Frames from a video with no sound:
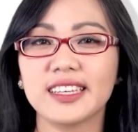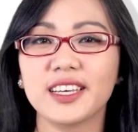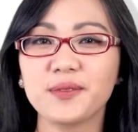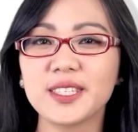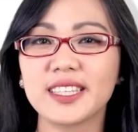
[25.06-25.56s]

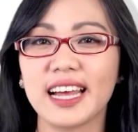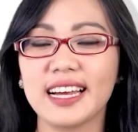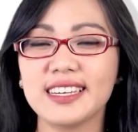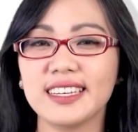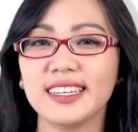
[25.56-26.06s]

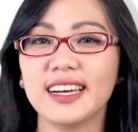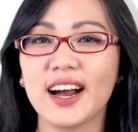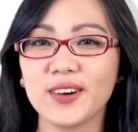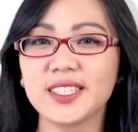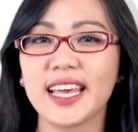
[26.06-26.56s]
Kamusta?
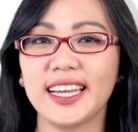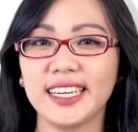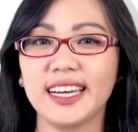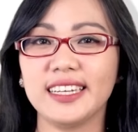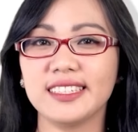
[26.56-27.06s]
Ako si
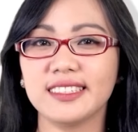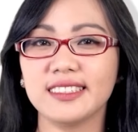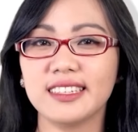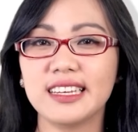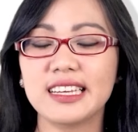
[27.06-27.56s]
Erica.
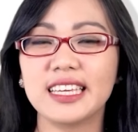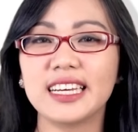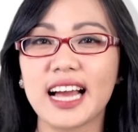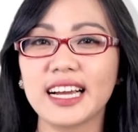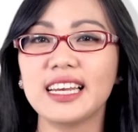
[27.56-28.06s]

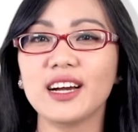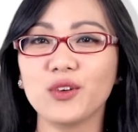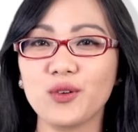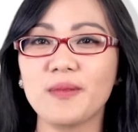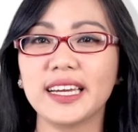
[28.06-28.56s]
Kinagagalak
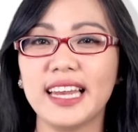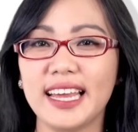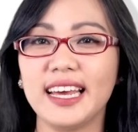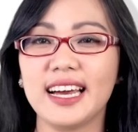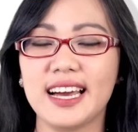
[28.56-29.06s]
kong
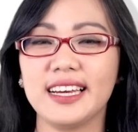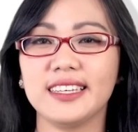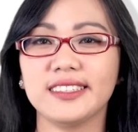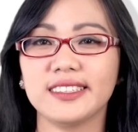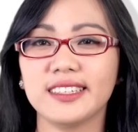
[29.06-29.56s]
makilala ka.
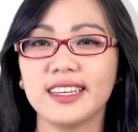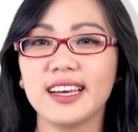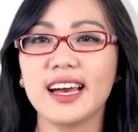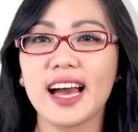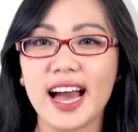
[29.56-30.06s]

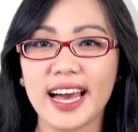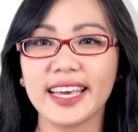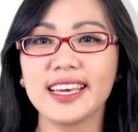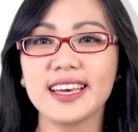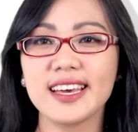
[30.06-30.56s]

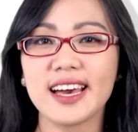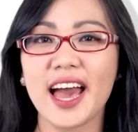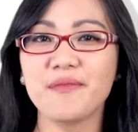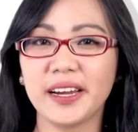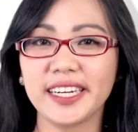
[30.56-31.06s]
Hi,
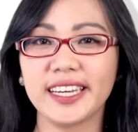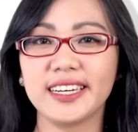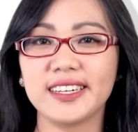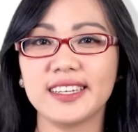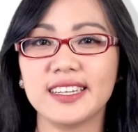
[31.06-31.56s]
I'm
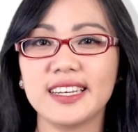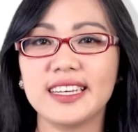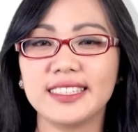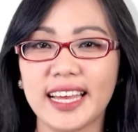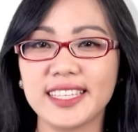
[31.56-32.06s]
Erica.
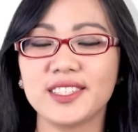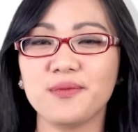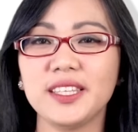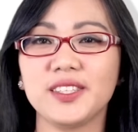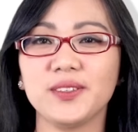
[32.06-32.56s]
Nice to
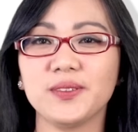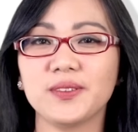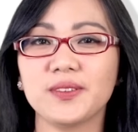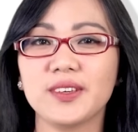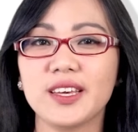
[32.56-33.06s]
meet you.
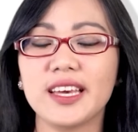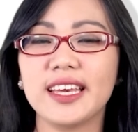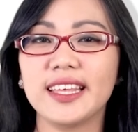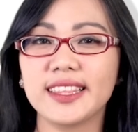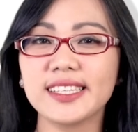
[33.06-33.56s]

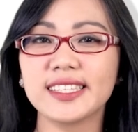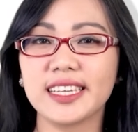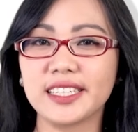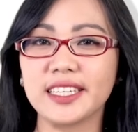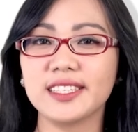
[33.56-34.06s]
In this
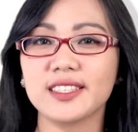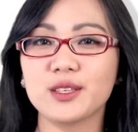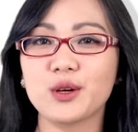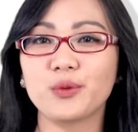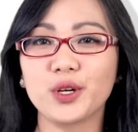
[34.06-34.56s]
series,
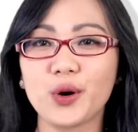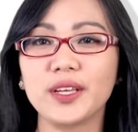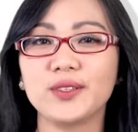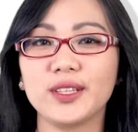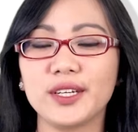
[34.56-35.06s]
we're
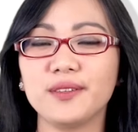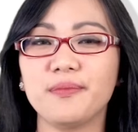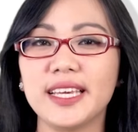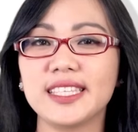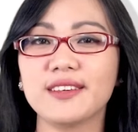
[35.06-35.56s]
going to learn
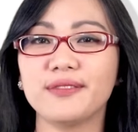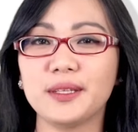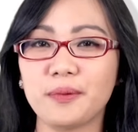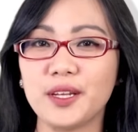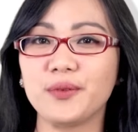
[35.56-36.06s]
basic
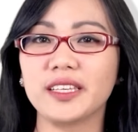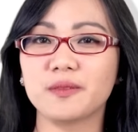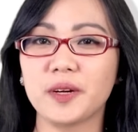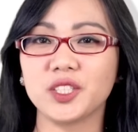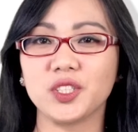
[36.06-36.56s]
Filipino
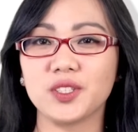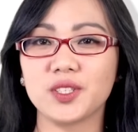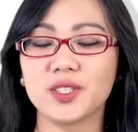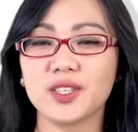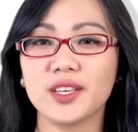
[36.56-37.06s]

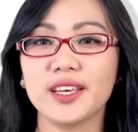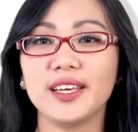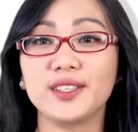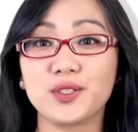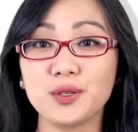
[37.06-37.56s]
expressions.
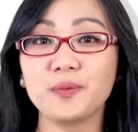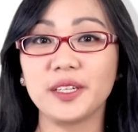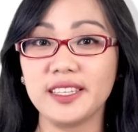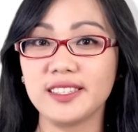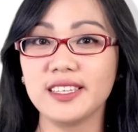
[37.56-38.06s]
It's super
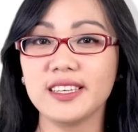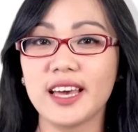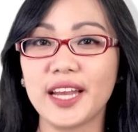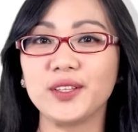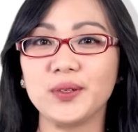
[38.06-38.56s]
easy
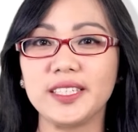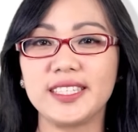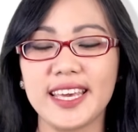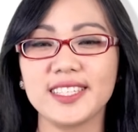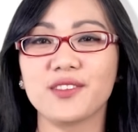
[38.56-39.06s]
and it only
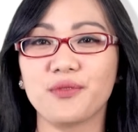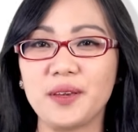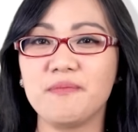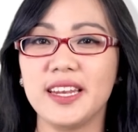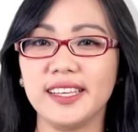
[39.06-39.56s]
takes
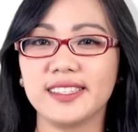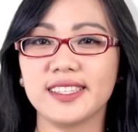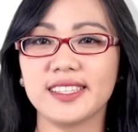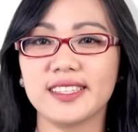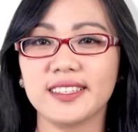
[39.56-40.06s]
3
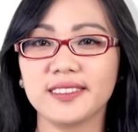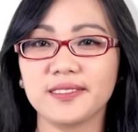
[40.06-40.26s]
minutes.